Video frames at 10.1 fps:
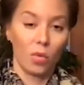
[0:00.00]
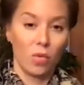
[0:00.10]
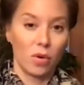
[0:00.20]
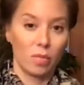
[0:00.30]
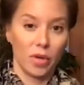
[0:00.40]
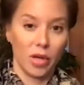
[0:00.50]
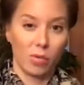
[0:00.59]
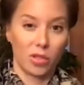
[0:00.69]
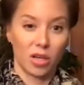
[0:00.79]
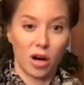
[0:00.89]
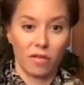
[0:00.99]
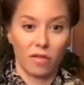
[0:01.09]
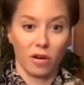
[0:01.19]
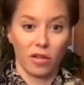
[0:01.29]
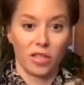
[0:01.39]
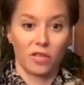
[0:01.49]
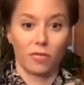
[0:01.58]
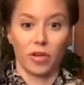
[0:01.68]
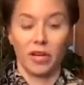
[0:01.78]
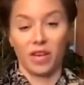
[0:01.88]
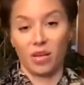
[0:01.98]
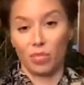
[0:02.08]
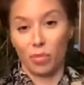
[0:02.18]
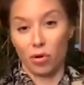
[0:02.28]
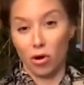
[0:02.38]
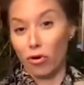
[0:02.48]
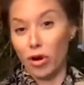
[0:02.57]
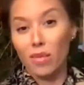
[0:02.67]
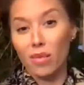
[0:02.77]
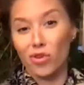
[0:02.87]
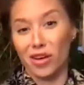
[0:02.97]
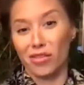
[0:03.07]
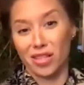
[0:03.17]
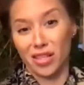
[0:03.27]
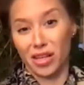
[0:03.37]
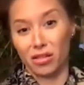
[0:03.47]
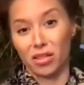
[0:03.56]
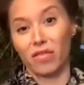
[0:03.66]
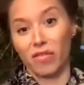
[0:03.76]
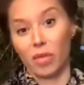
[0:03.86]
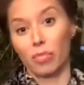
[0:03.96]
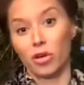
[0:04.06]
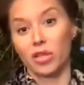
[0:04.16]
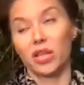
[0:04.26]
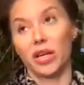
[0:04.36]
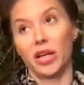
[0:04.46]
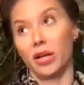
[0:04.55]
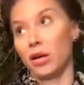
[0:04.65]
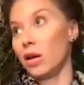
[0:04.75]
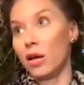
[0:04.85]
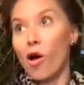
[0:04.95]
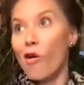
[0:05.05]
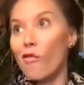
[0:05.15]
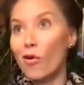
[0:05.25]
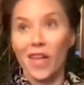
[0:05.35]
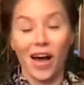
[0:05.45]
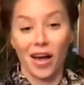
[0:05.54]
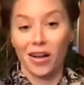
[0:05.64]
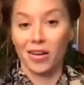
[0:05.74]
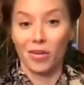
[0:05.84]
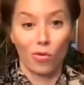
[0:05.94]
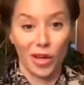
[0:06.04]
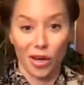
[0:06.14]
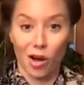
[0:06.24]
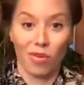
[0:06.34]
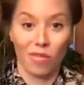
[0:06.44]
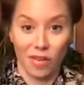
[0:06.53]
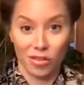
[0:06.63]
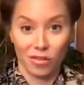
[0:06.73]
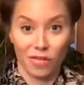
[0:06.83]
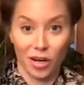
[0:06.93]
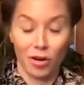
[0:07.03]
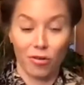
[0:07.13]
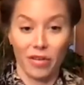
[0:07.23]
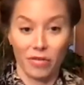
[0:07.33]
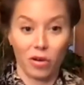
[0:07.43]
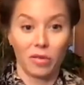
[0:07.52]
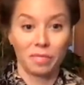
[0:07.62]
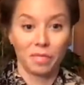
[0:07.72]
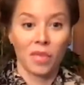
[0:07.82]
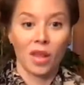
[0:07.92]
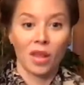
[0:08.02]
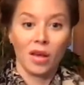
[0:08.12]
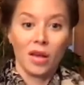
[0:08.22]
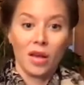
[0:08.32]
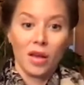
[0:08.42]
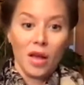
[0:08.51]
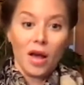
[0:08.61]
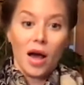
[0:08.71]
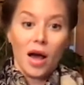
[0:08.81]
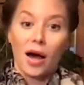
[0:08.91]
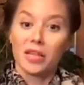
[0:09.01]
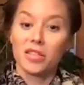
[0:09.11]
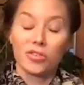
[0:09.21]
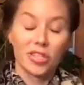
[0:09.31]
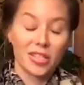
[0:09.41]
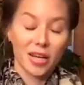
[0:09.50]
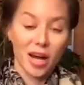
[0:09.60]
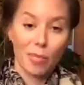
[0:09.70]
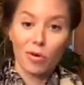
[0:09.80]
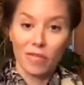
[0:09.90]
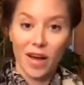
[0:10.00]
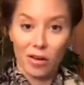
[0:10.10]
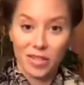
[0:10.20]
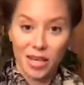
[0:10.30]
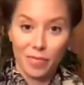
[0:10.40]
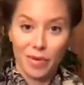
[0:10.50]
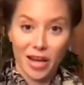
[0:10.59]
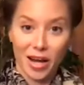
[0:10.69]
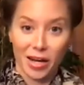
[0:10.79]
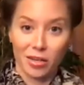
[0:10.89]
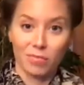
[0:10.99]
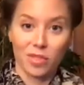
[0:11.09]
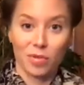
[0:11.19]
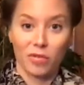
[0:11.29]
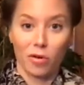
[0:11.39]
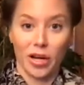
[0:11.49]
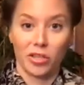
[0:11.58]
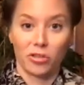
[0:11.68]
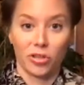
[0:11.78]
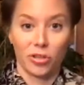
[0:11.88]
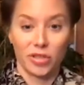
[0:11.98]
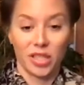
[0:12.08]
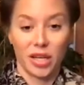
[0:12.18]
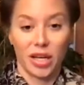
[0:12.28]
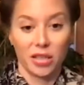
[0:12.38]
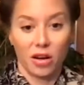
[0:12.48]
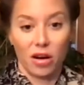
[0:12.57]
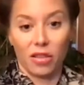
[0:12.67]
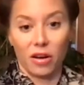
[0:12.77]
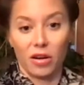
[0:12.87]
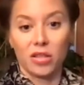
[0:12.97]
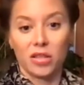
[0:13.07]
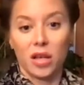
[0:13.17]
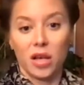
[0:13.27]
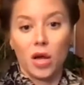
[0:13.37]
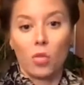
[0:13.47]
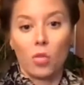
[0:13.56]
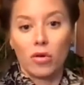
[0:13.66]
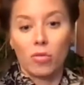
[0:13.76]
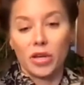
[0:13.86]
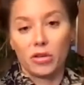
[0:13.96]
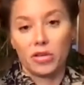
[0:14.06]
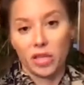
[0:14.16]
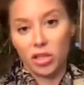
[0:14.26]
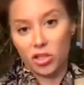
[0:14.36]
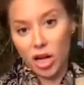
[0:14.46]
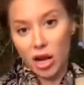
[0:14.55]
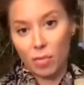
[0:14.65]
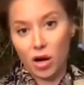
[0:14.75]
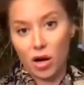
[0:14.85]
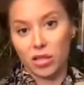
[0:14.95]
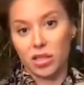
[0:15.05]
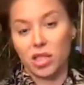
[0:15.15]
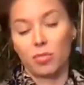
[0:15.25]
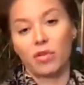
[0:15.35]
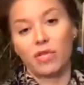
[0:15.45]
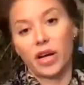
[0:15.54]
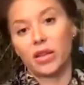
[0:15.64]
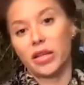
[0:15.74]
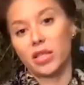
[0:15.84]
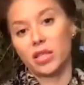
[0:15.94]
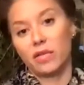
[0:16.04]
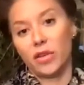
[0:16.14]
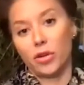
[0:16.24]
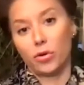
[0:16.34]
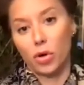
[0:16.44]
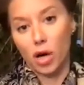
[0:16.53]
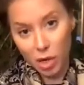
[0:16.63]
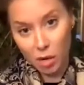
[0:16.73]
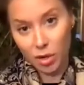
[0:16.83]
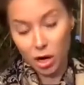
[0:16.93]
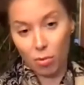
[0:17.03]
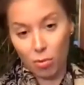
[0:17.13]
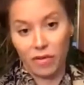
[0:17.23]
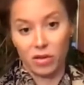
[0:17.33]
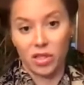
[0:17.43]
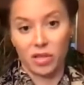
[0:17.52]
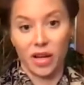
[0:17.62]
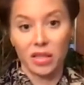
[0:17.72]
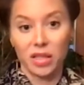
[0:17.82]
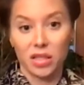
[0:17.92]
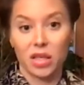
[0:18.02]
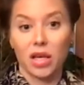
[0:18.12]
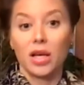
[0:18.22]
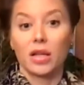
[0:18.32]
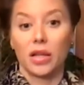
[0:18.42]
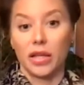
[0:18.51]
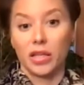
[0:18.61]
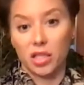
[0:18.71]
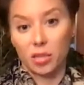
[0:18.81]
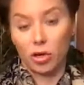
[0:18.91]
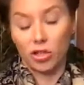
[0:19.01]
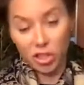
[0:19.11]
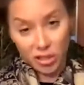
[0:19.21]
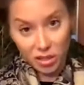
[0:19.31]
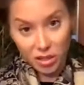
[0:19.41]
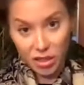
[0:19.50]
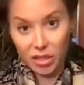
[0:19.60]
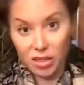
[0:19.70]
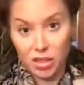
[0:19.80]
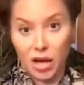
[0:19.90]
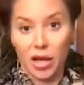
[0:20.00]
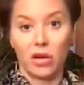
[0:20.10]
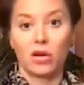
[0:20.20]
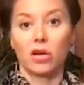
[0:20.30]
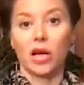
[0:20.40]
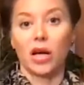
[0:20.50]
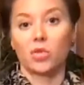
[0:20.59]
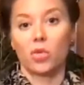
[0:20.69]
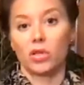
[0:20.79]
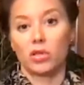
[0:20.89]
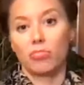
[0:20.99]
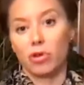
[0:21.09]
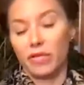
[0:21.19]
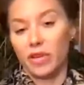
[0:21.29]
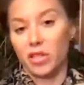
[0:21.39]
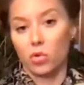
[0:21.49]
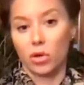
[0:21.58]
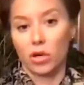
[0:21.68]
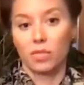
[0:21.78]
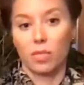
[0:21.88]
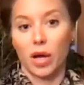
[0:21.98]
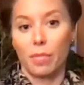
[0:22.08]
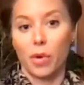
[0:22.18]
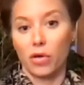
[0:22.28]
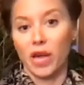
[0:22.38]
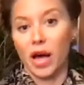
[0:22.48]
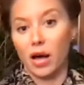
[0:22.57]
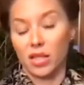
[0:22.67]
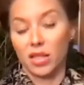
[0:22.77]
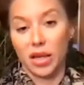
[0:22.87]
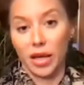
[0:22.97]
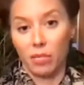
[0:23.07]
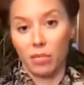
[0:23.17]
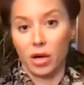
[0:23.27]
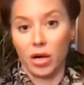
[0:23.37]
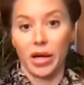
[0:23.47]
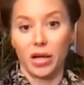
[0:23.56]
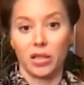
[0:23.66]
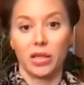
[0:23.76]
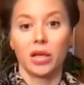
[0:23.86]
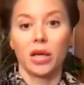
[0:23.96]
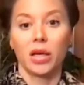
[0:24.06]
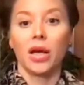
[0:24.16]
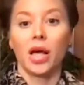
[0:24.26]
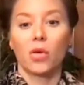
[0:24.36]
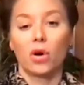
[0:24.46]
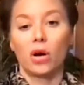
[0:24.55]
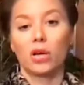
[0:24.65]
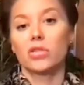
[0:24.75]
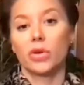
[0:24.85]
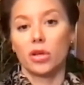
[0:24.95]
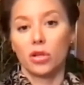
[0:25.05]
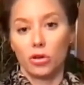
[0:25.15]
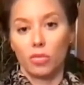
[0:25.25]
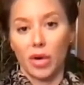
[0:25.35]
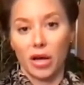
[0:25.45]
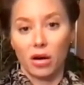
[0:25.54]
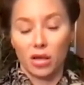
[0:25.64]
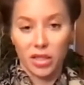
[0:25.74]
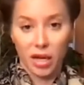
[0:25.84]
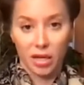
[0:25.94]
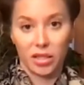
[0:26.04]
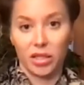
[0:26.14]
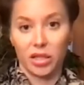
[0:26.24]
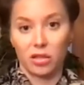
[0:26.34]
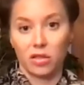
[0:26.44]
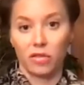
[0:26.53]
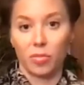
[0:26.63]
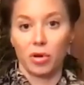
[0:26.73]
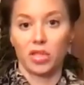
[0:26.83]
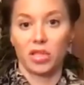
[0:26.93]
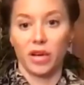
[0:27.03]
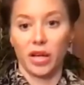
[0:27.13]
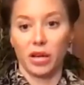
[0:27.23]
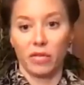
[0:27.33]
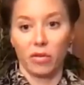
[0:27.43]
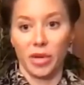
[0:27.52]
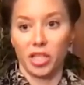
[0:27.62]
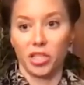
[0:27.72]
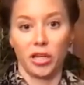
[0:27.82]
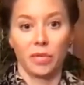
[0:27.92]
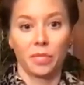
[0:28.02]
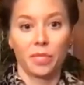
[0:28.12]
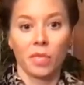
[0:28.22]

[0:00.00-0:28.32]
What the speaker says: We wouldn't be able to offer this free event program without the sales of event books. And for that, we at Copperfields are very grateful. So just a couple of housekeeping items before I introduce tonight's authors. We will be using the chat box to provide links to view upcoming Copperfields events, links to purchase tonight's title, as well as previous works by both Alice and Mary Ellen. And we'll also include my contact details for post-event information.